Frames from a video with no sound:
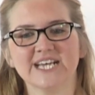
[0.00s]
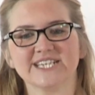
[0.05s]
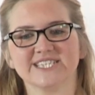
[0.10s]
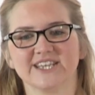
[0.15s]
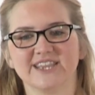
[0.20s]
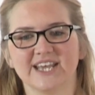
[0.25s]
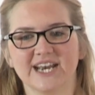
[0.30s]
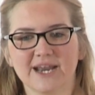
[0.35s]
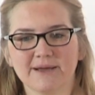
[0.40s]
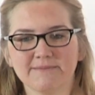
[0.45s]
So
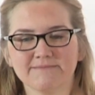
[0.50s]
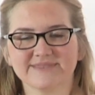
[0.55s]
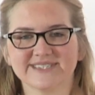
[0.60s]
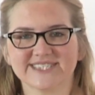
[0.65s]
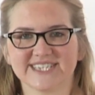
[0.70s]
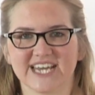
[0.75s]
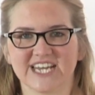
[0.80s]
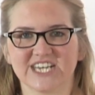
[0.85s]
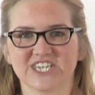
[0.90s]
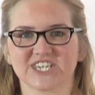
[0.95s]
the lump
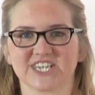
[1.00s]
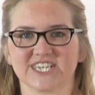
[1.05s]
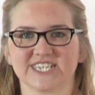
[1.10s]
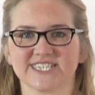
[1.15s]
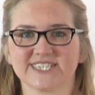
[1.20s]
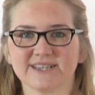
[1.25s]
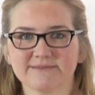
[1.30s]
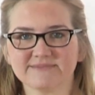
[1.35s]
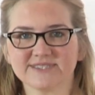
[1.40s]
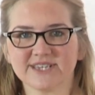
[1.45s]
stage can
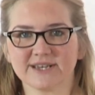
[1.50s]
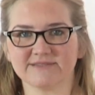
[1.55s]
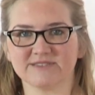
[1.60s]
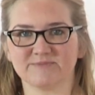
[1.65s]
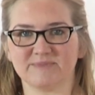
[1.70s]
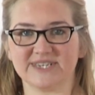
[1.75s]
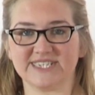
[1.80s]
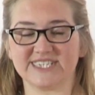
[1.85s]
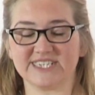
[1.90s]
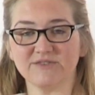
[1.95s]
sometimes
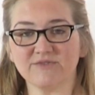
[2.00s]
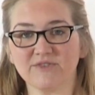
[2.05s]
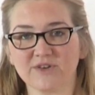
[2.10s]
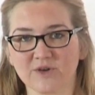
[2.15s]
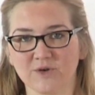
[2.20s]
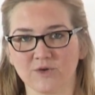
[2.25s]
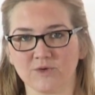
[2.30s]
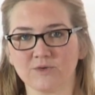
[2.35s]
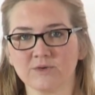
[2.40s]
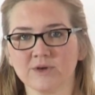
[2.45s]
be
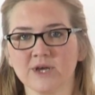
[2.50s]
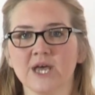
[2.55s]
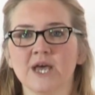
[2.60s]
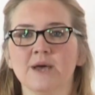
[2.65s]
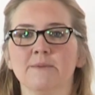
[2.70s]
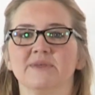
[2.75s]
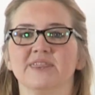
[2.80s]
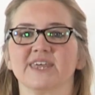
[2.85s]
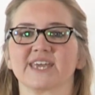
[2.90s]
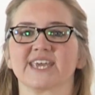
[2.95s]
difficult,
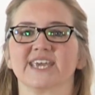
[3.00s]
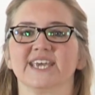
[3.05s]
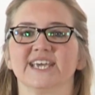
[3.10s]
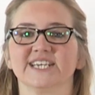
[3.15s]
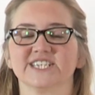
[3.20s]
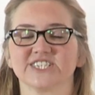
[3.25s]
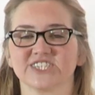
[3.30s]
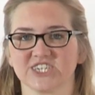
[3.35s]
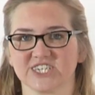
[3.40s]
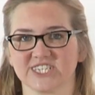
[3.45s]
but the key
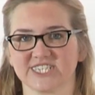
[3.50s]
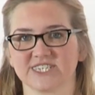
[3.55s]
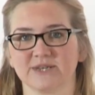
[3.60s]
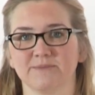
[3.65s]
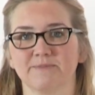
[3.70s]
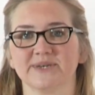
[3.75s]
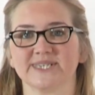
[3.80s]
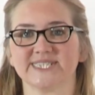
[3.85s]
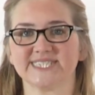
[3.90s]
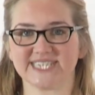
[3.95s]
is just to
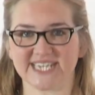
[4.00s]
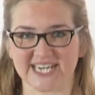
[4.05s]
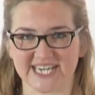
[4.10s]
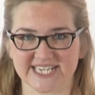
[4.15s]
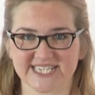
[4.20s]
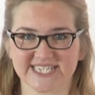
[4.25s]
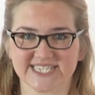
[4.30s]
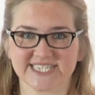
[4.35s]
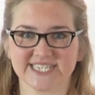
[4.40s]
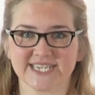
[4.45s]

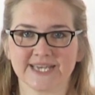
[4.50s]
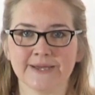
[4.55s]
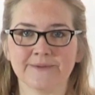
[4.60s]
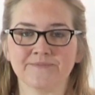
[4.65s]
persist.